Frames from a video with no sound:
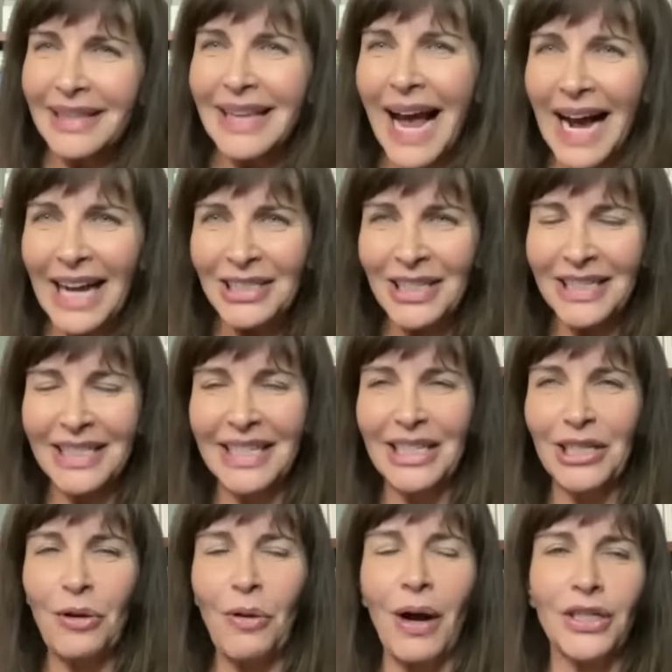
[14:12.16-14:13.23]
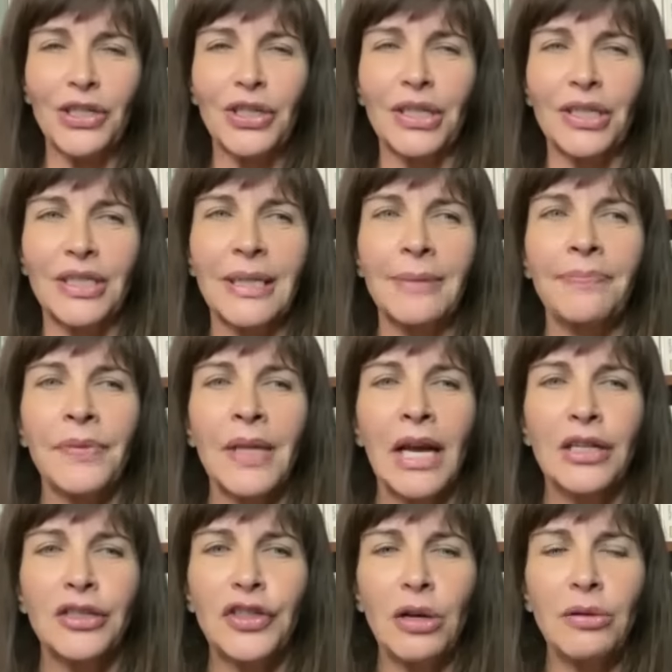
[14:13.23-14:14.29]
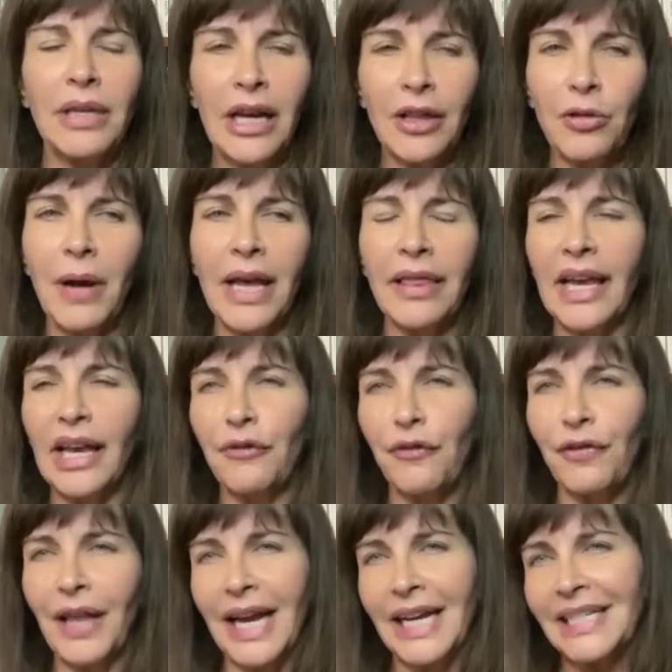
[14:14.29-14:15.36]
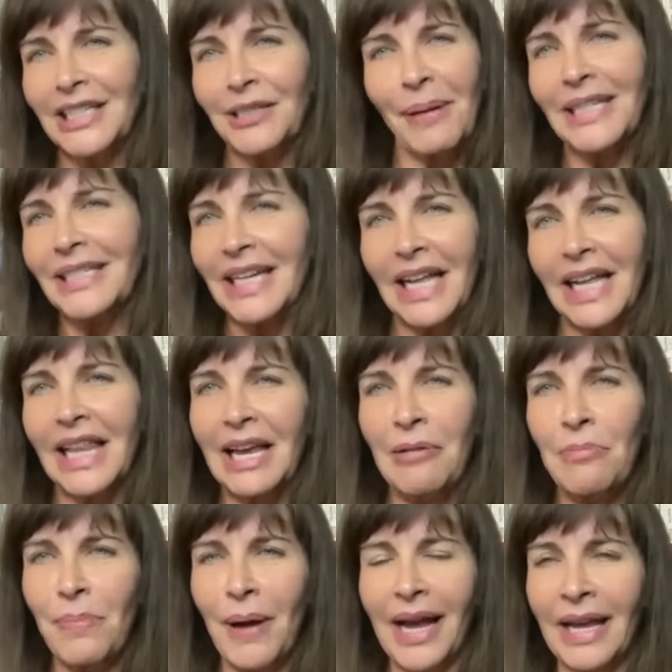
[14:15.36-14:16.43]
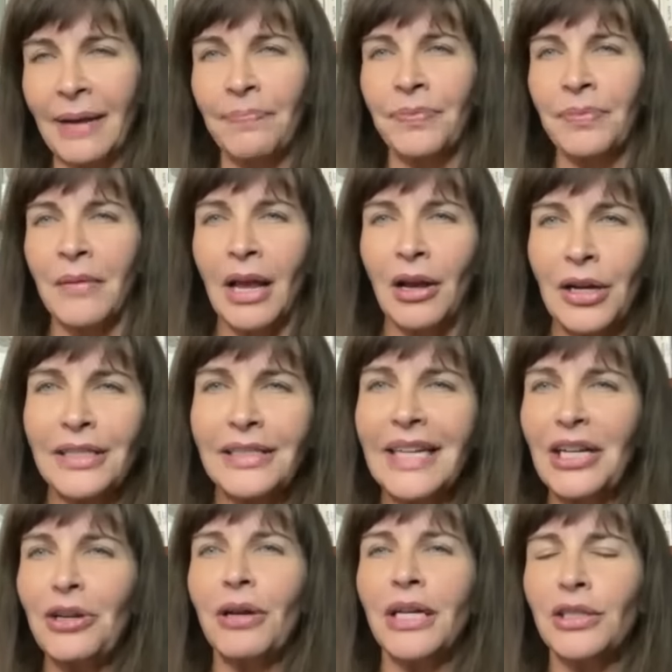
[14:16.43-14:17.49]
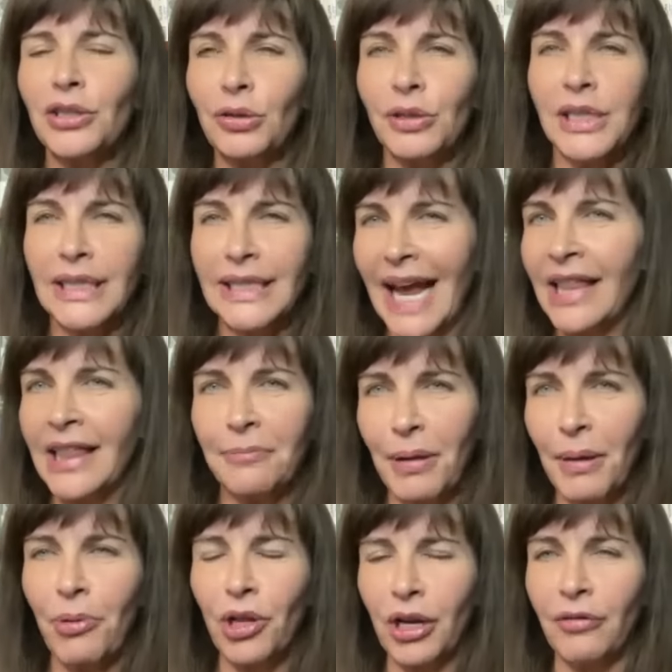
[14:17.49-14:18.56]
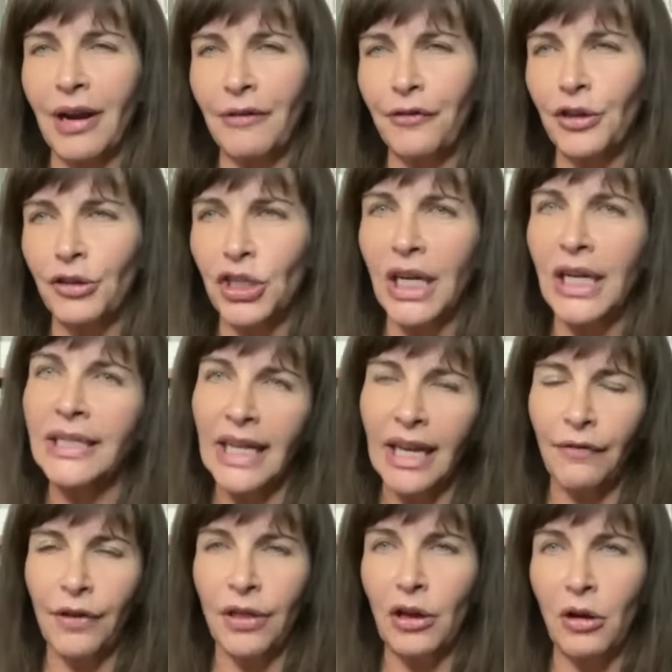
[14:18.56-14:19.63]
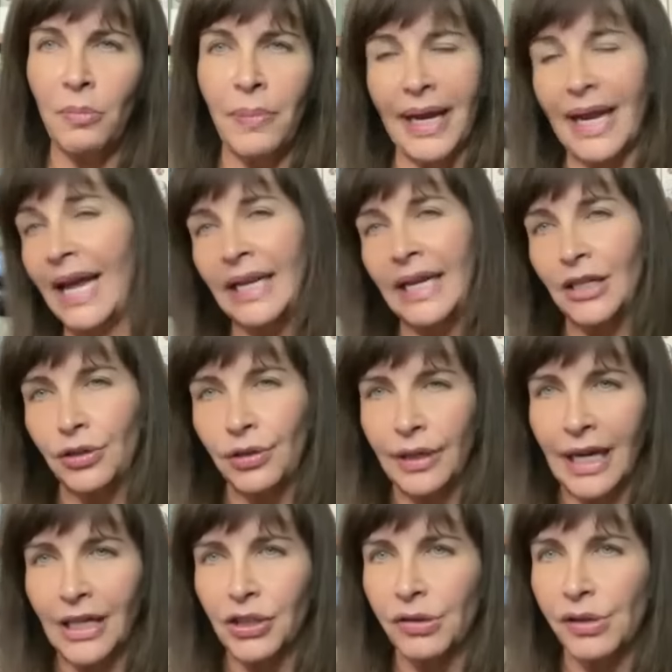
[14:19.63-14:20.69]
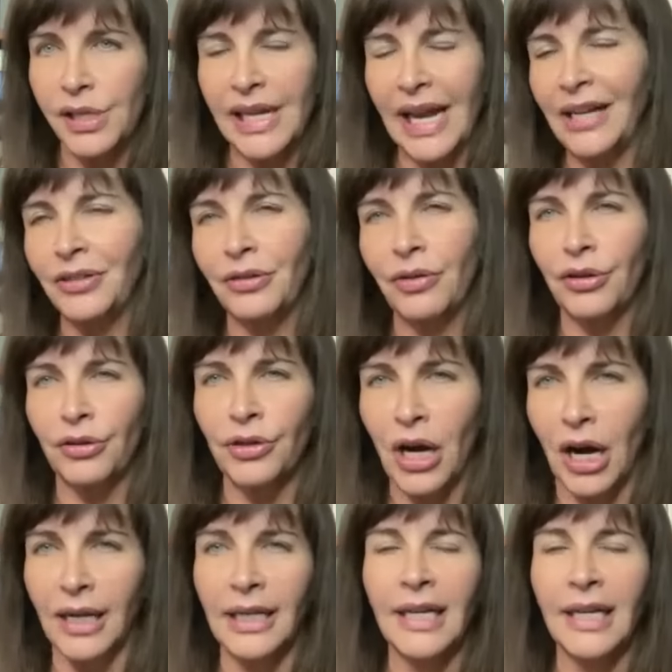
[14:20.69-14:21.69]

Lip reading: asks these questions. So the other way they inflate is basically by continuing to say that people are refugees, even though by any international standard, they're not.